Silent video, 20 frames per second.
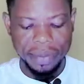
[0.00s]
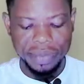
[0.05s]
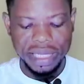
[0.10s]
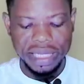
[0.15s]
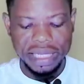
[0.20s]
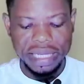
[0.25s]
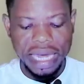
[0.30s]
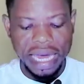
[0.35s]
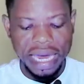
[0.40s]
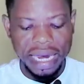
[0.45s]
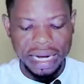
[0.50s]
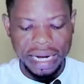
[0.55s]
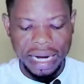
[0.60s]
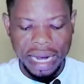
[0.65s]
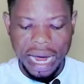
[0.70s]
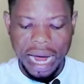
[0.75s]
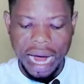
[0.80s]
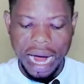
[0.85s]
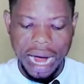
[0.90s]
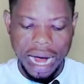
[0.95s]

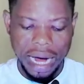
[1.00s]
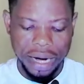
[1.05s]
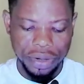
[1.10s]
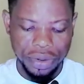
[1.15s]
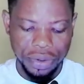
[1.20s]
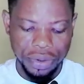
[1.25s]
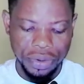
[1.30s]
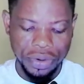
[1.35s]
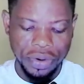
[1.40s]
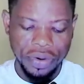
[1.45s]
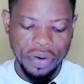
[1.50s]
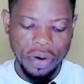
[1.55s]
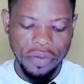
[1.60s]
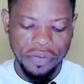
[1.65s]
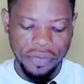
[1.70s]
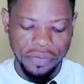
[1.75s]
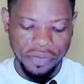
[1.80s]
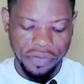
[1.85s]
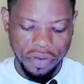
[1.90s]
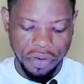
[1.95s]
MTN aYo
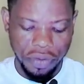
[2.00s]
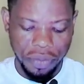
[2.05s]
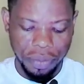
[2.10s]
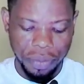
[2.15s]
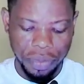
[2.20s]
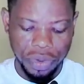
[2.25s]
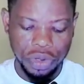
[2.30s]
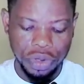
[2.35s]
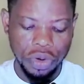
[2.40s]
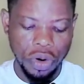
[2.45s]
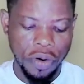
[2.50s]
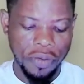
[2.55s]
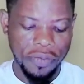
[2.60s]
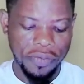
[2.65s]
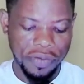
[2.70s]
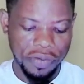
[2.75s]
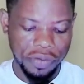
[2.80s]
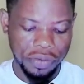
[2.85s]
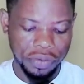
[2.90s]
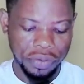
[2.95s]
from your
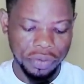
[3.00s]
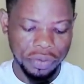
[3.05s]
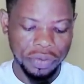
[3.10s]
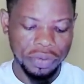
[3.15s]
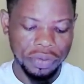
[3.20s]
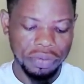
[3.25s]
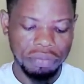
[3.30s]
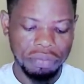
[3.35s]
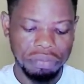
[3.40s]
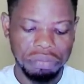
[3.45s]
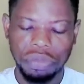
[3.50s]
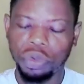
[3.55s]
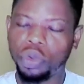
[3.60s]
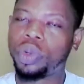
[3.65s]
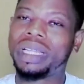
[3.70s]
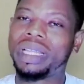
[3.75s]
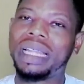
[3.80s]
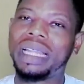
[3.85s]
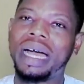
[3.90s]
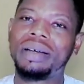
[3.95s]
phone
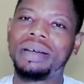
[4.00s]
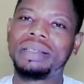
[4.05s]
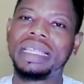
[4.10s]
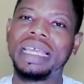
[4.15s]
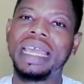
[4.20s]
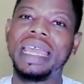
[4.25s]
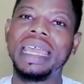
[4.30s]
without